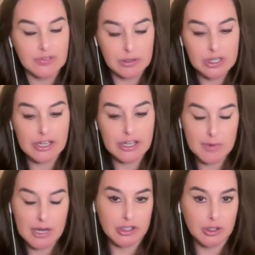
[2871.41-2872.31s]
If they were talking
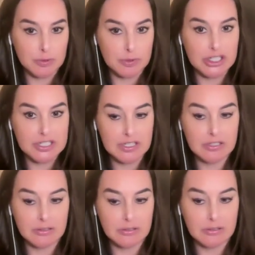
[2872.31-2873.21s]
about a Jewish
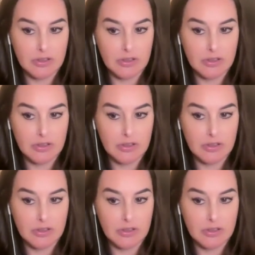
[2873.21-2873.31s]
person,